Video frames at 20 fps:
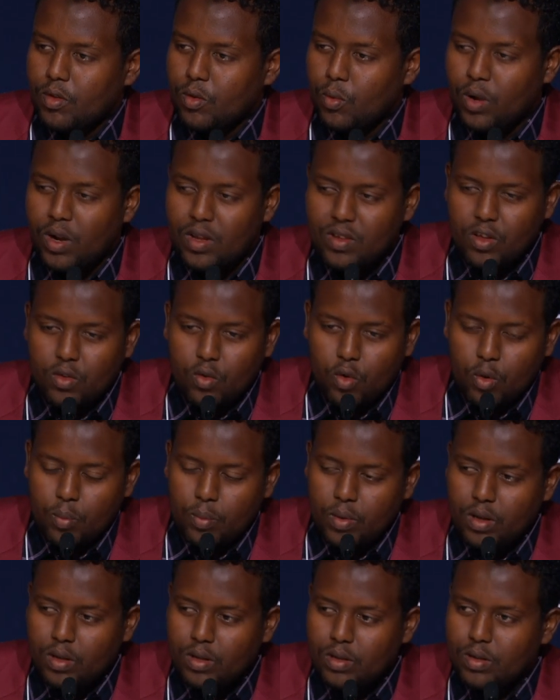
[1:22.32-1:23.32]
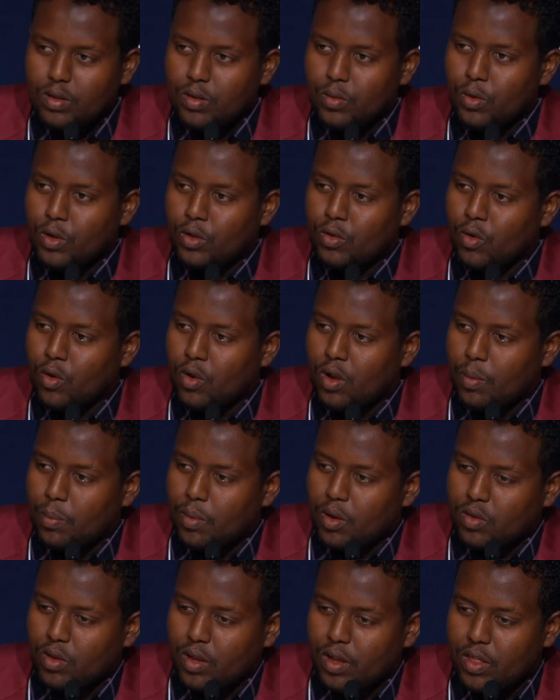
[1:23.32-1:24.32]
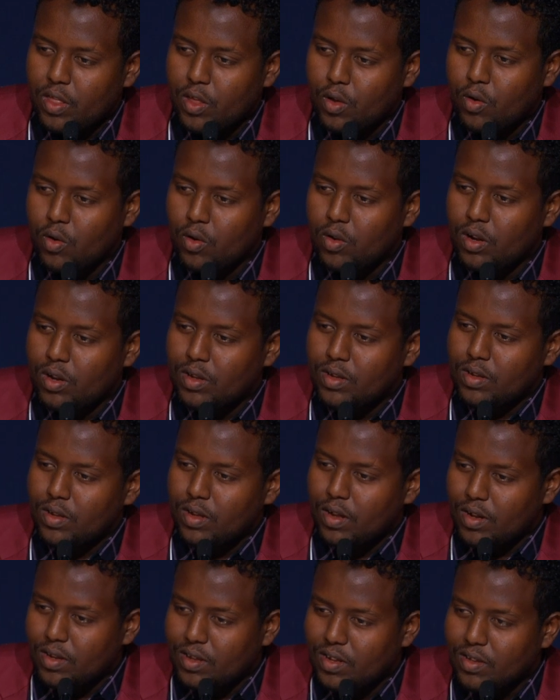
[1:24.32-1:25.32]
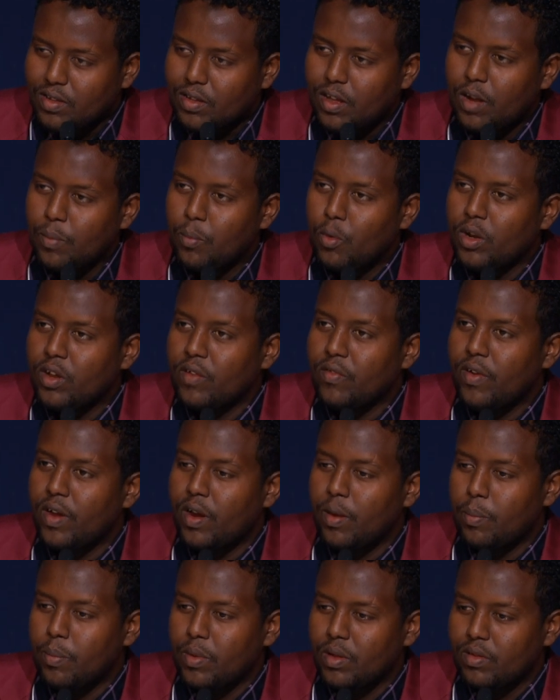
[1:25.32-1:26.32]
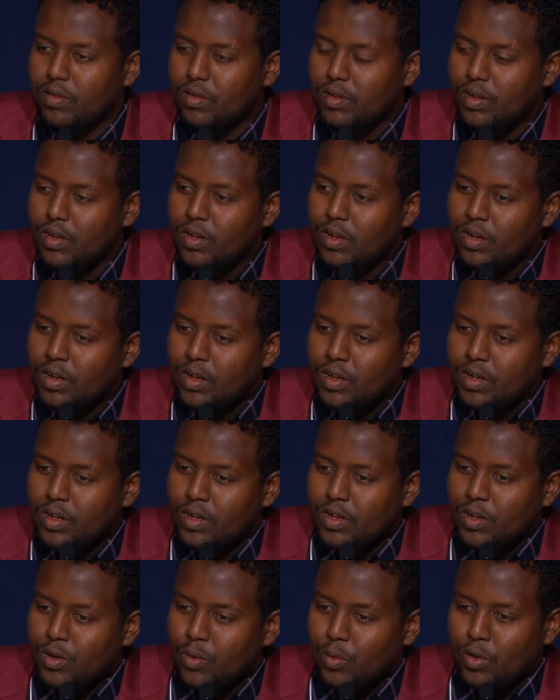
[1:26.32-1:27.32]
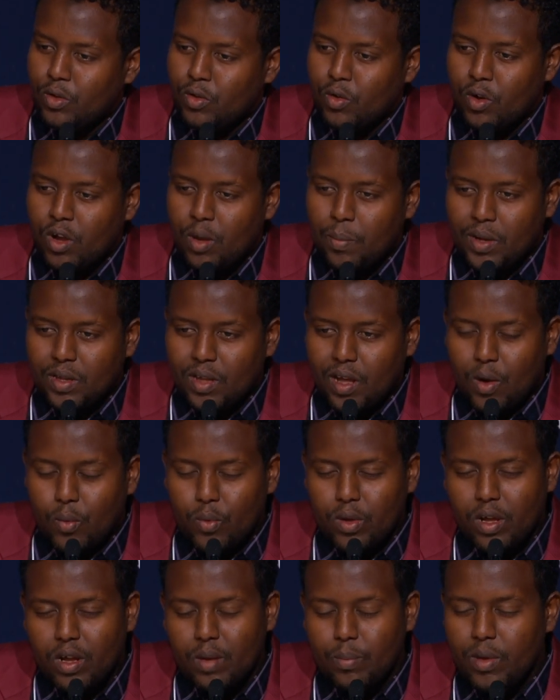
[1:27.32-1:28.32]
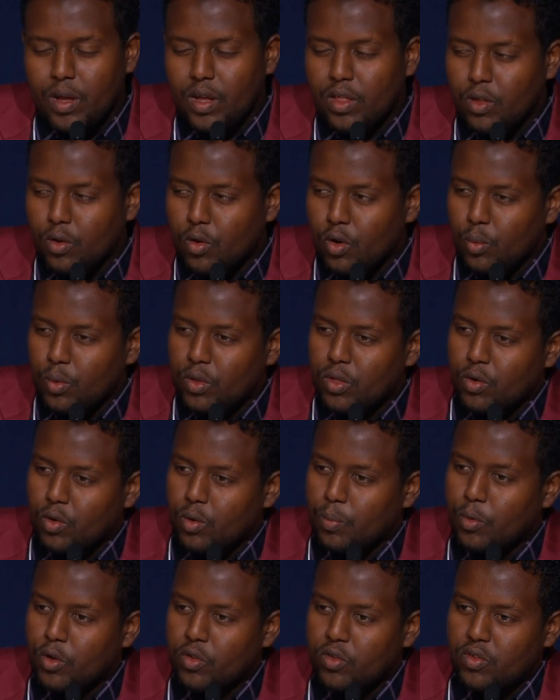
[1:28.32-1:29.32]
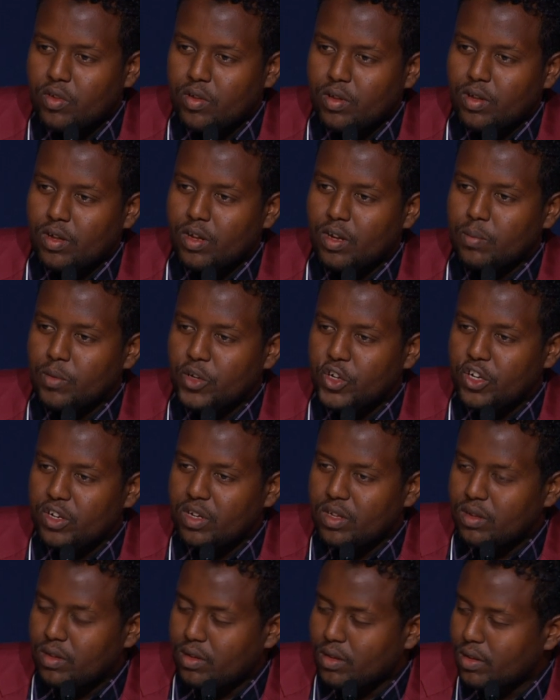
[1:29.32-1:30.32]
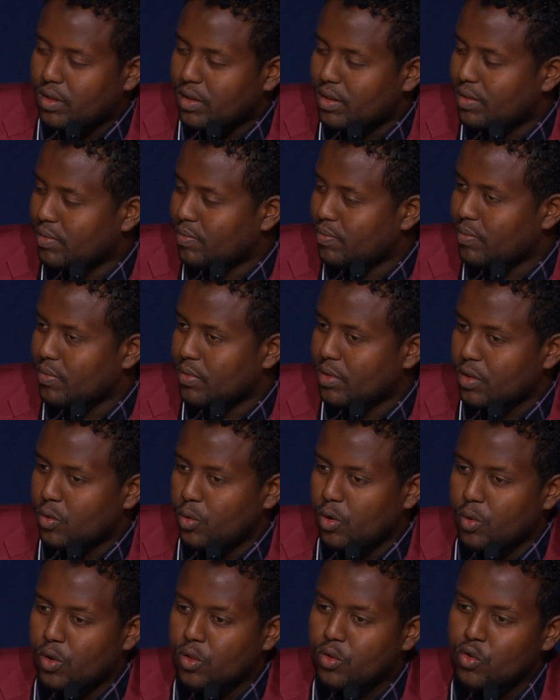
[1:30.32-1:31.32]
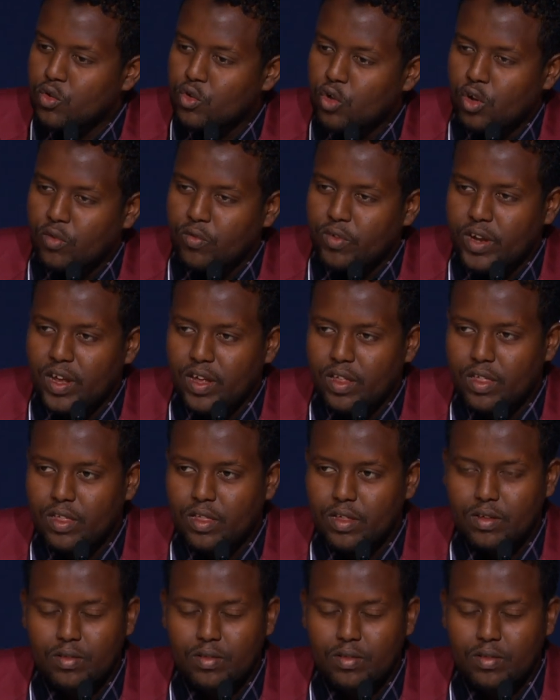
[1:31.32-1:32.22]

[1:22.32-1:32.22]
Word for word: What does it all mean? We talk about ethical and sustainable development. We talk about how we can be ethical with robots and machines. We want to solve death.